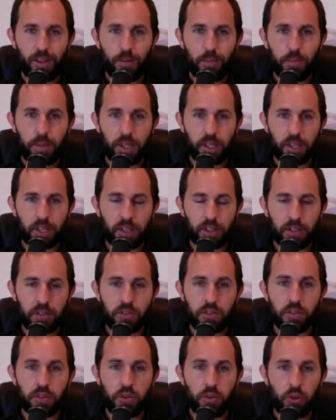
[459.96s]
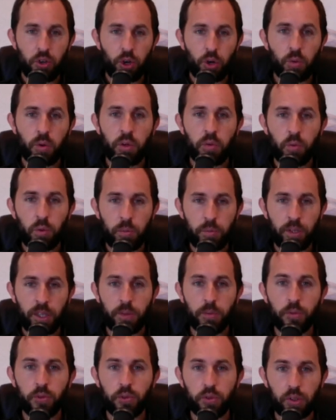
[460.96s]
because no one will be
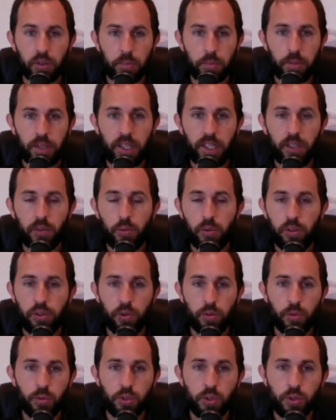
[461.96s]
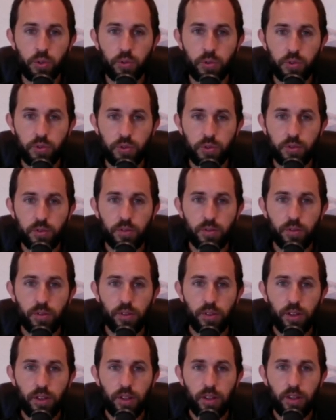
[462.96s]
able to compete with your results.
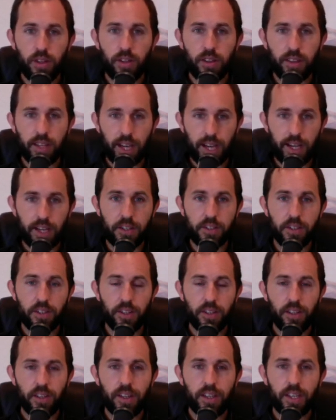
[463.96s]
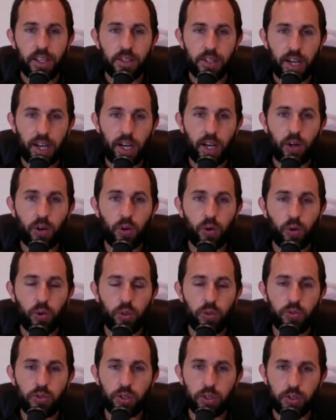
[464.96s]
That is how
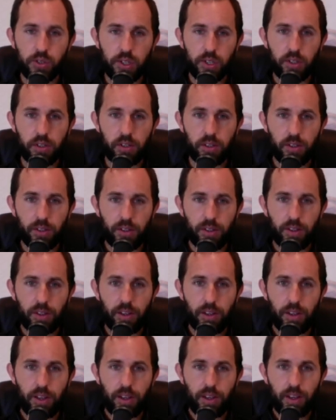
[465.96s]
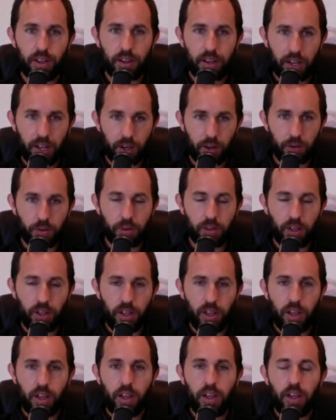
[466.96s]
you succeed. Now,
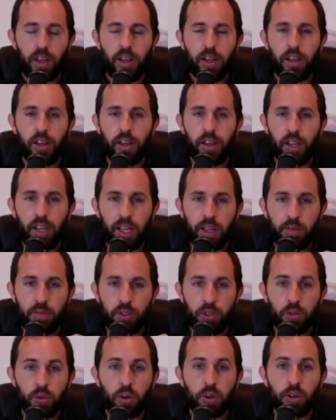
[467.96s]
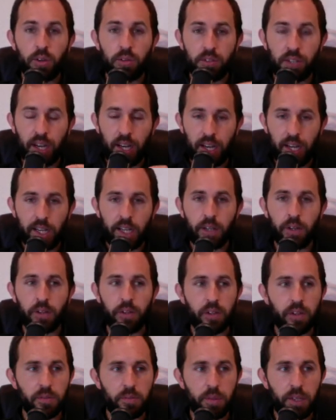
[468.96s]
if you are
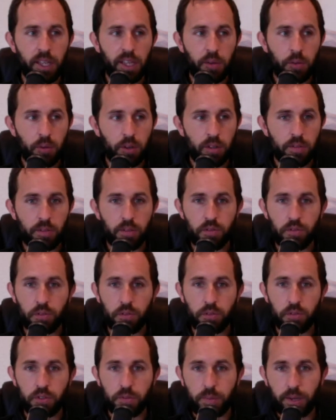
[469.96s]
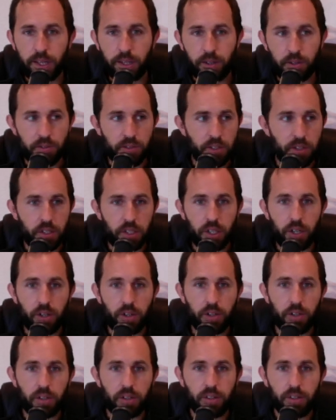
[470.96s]
tired of being one of those little spiders in the
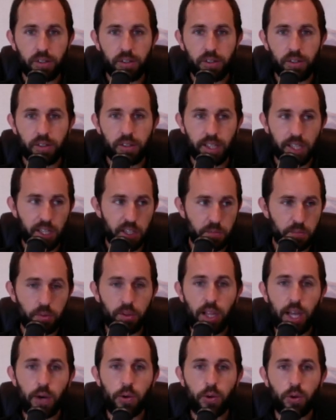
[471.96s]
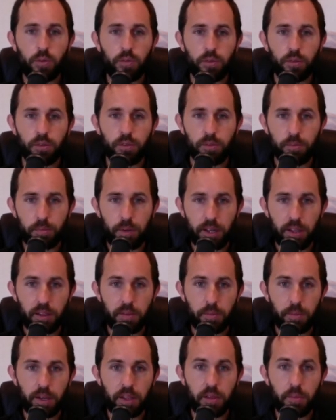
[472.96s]
yard that gets plowed over by the,
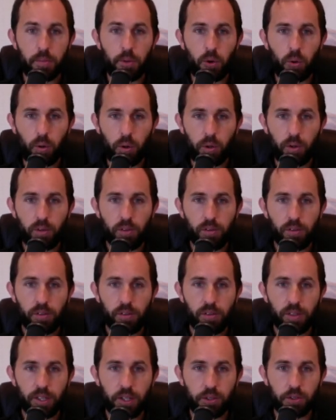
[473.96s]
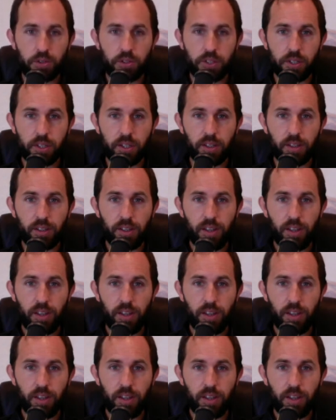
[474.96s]
by the mower in your city,